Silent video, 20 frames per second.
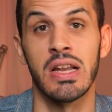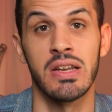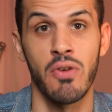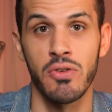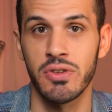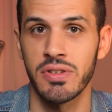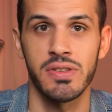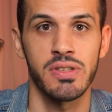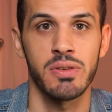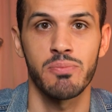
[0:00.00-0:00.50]

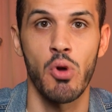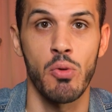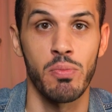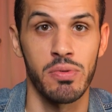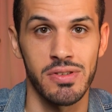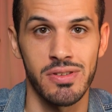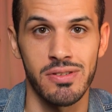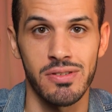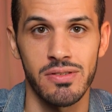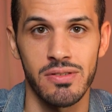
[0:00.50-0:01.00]
advertising
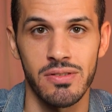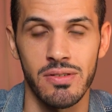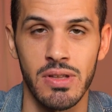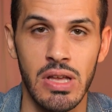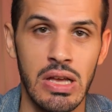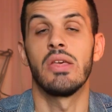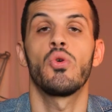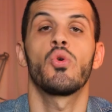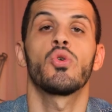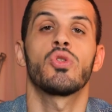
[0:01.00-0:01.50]
purposes.
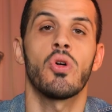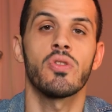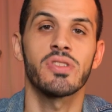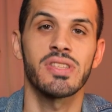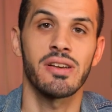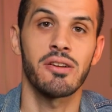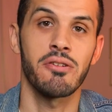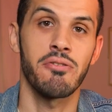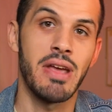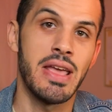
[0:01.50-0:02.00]
You could
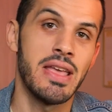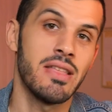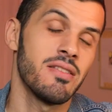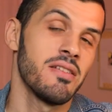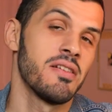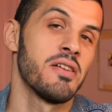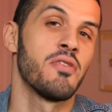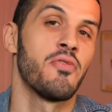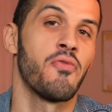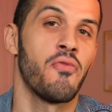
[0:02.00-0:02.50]
also create
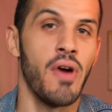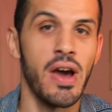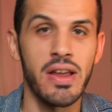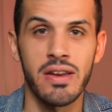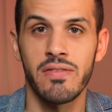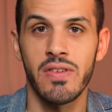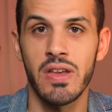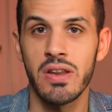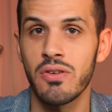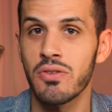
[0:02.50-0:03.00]

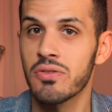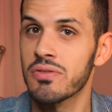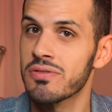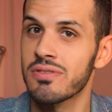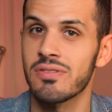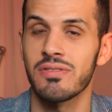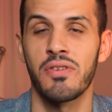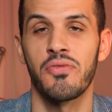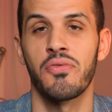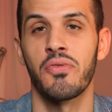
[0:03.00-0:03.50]
funny
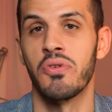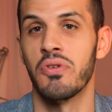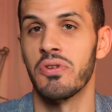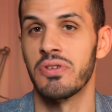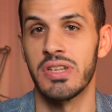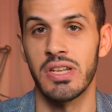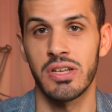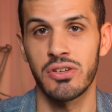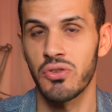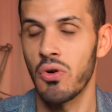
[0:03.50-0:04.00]
videos for
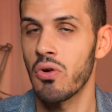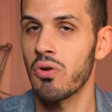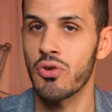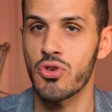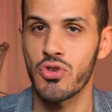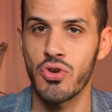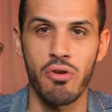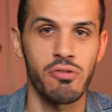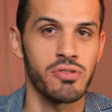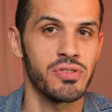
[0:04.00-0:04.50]
TikTok,
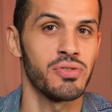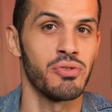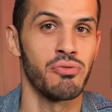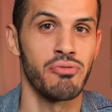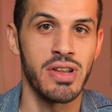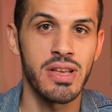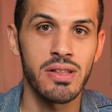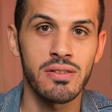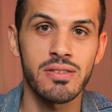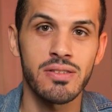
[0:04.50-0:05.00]
Shorts or
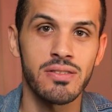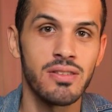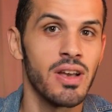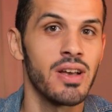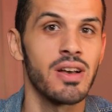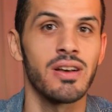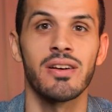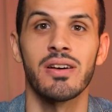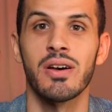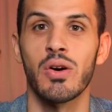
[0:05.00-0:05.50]
Reels
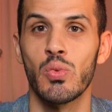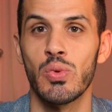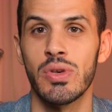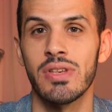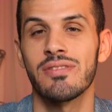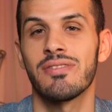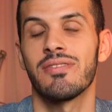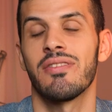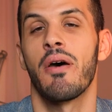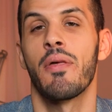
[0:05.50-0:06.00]

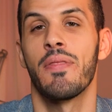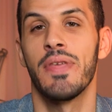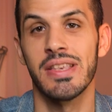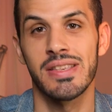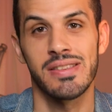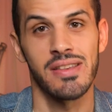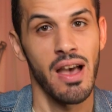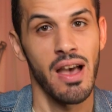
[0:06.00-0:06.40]
with these